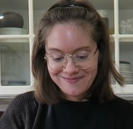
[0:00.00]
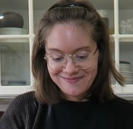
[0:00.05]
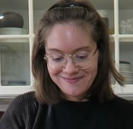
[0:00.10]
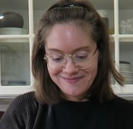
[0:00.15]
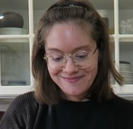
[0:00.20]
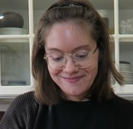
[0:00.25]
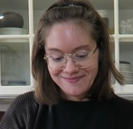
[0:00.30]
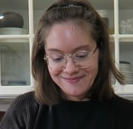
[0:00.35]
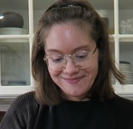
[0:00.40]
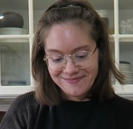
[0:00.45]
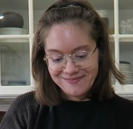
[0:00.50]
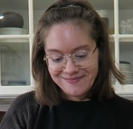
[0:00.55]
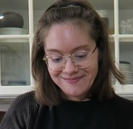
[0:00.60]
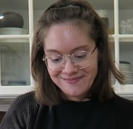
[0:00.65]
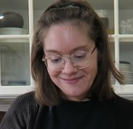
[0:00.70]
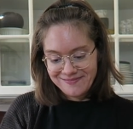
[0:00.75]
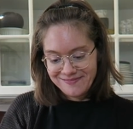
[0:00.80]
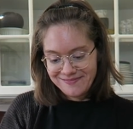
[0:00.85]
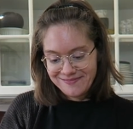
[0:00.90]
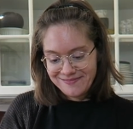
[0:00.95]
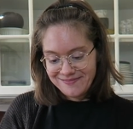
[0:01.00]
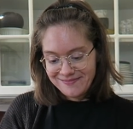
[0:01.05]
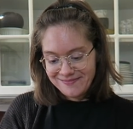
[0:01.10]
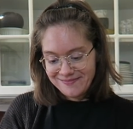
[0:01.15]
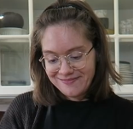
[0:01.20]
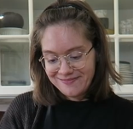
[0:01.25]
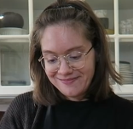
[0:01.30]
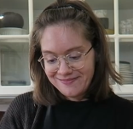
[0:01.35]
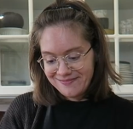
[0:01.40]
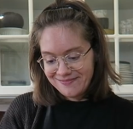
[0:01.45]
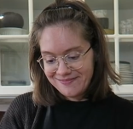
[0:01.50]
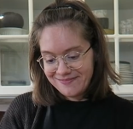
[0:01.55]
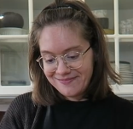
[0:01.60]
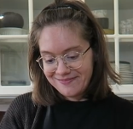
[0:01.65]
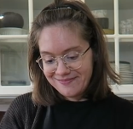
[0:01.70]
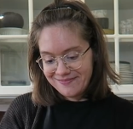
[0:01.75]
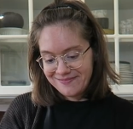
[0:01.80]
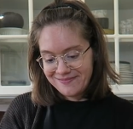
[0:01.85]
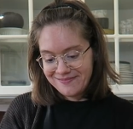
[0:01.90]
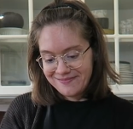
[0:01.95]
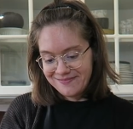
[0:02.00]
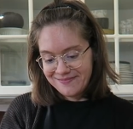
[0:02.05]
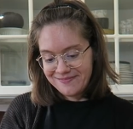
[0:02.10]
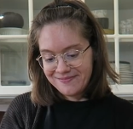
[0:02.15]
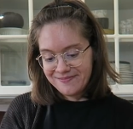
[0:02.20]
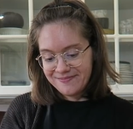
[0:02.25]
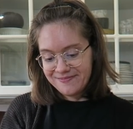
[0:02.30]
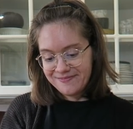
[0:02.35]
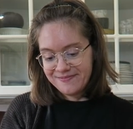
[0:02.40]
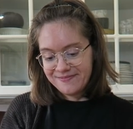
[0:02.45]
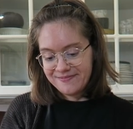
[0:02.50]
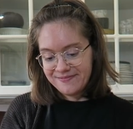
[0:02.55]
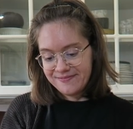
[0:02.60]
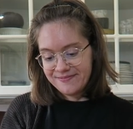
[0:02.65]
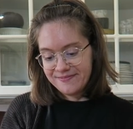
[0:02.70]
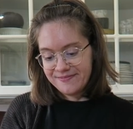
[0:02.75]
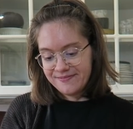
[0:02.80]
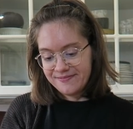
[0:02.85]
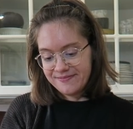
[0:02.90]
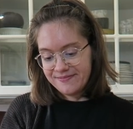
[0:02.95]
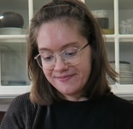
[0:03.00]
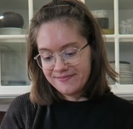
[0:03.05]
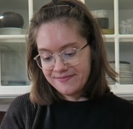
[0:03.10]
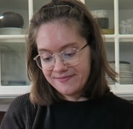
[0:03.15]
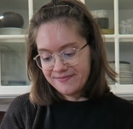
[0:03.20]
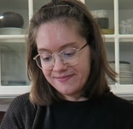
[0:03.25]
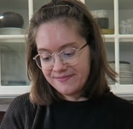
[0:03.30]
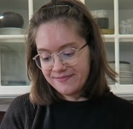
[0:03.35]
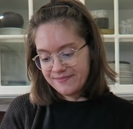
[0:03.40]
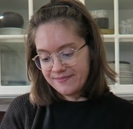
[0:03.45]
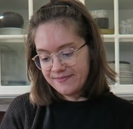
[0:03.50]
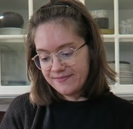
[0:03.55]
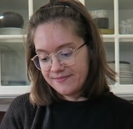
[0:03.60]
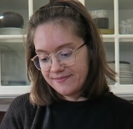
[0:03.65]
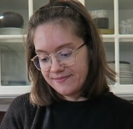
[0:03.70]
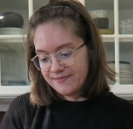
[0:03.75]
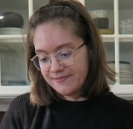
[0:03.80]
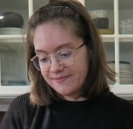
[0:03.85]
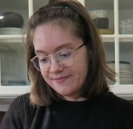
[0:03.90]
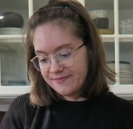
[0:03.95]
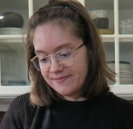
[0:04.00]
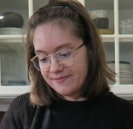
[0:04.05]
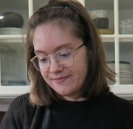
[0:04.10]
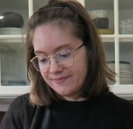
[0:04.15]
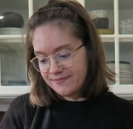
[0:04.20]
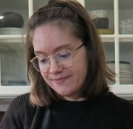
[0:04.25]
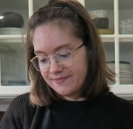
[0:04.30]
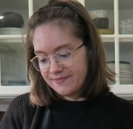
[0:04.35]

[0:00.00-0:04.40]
(silence)